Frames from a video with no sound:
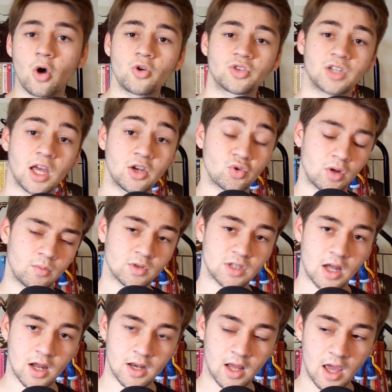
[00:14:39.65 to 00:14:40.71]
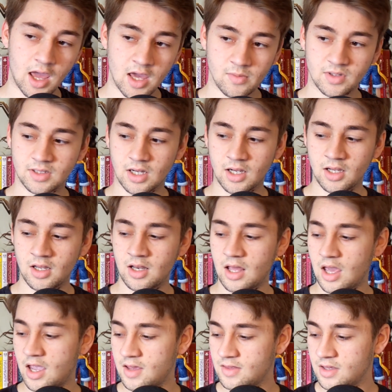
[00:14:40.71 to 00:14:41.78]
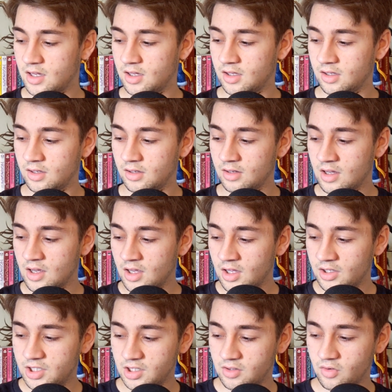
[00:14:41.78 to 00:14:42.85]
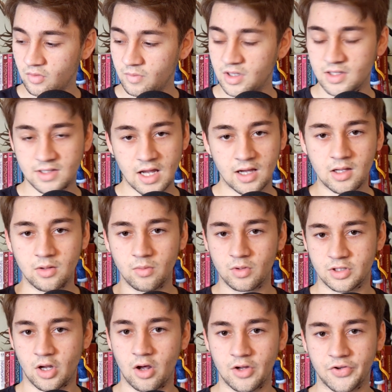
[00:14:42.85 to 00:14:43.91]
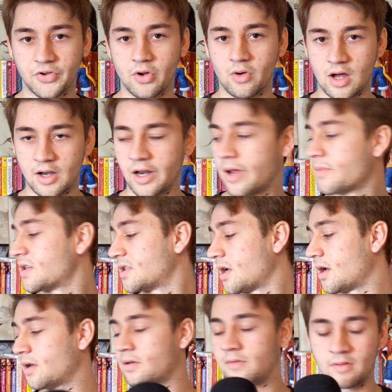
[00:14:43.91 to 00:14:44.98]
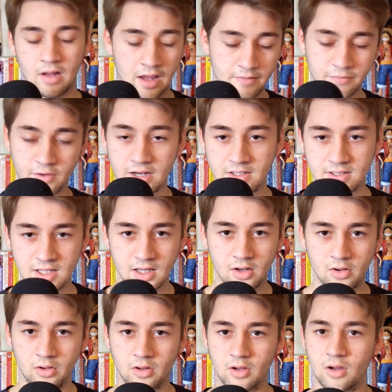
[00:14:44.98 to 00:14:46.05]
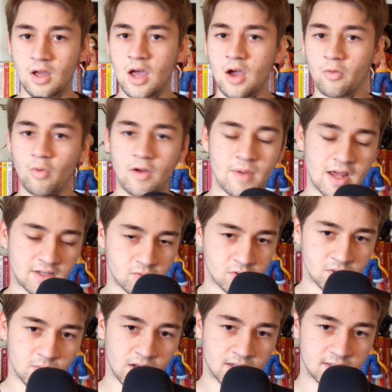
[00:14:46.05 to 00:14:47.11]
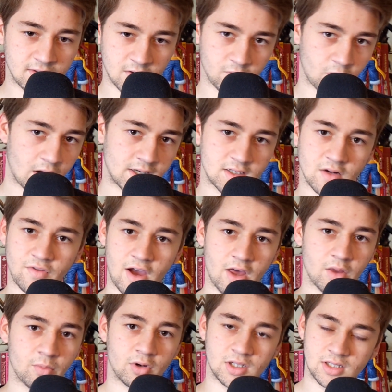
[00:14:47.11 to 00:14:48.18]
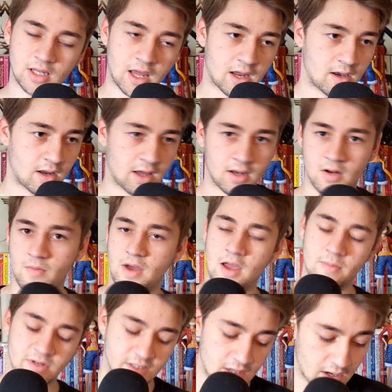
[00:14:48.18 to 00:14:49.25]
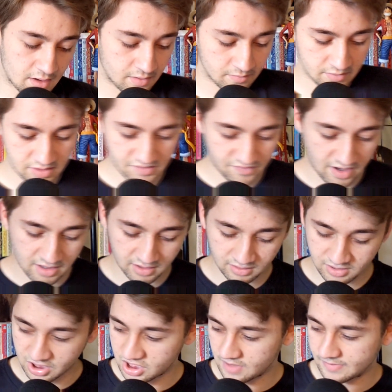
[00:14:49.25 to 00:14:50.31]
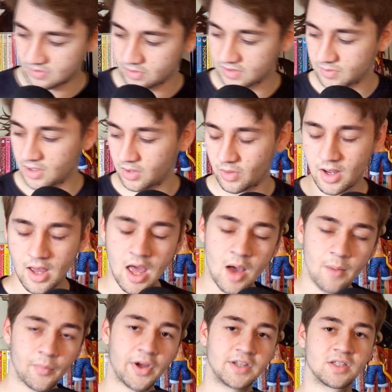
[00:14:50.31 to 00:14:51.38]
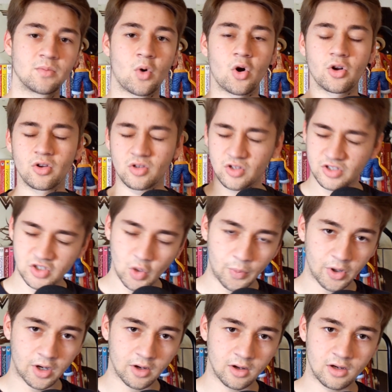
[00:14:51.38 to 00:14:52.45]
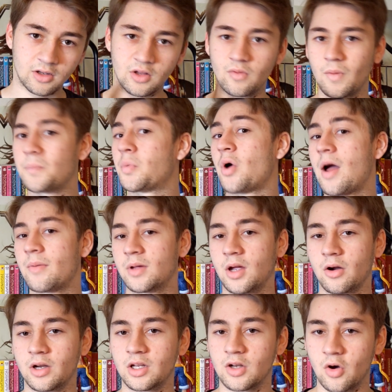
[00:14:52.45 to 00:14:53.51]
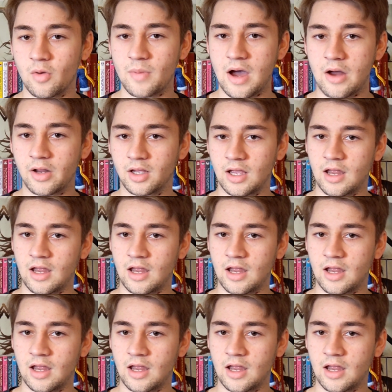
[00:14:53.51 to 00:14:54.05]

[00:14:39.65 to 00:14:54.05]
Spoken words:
Ghost Daydream was on Amazon, and then Chiku Miyazaki was also on Amazon. I forgot to say that earlier. Raymaster was a mix of Right Stuff, Aliburst, and Amazon, just finding the cheapest ones. But anyway, Blades of the Mortar, super good. You probably already know about it.